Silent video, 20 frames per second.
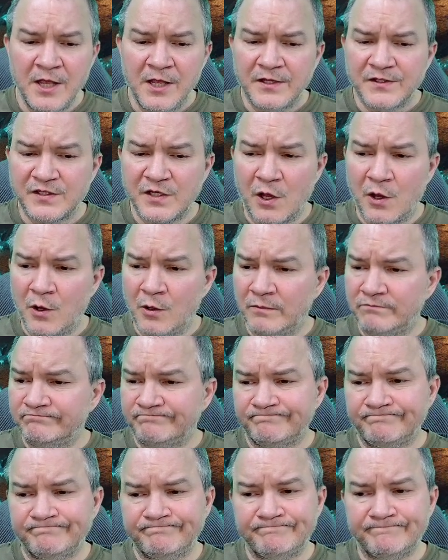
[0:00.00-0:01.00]
So
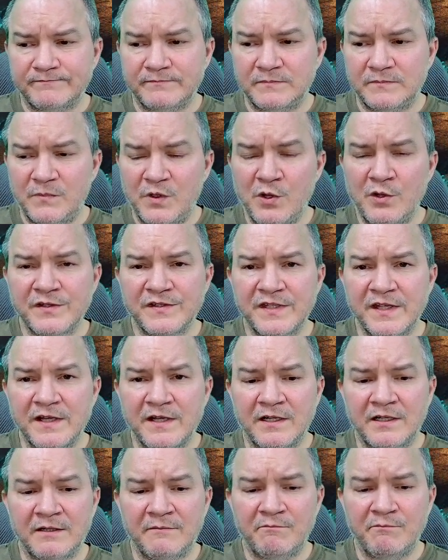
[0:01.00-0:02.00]
you can sit
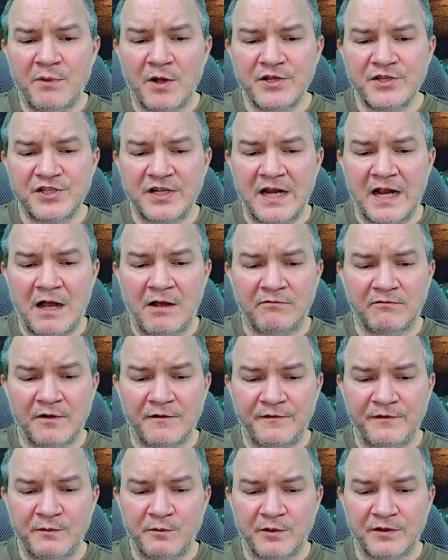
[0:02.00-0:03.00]
here and budget out
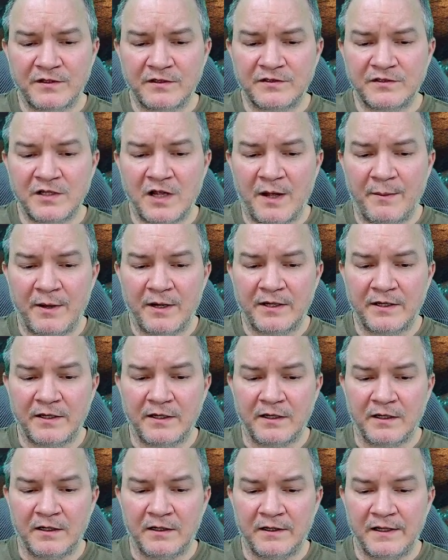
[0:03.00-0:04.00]
roughly what they're talking about
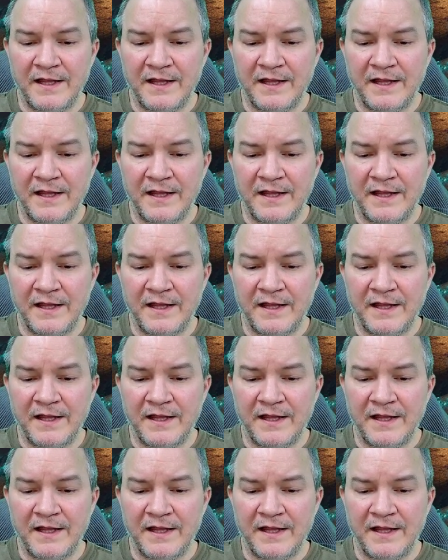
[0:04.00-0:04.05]
here.